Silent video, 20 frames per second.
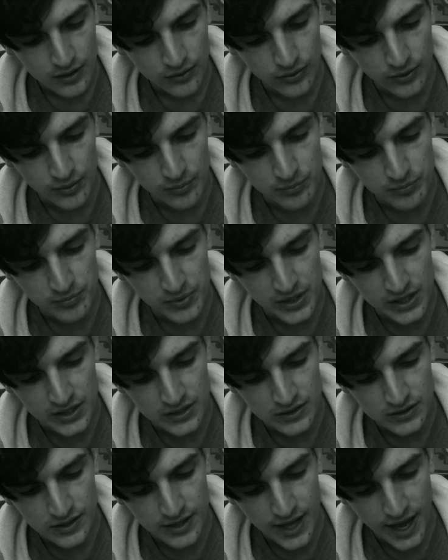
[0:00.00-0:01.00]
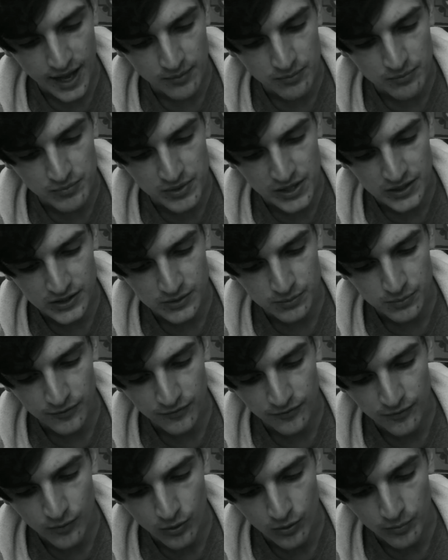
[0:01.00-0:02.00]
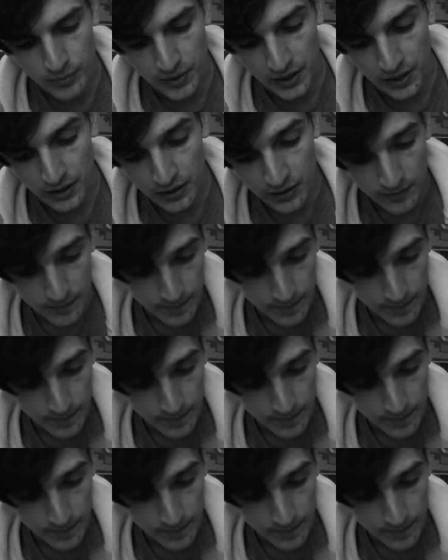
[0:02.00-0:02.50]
that beast before me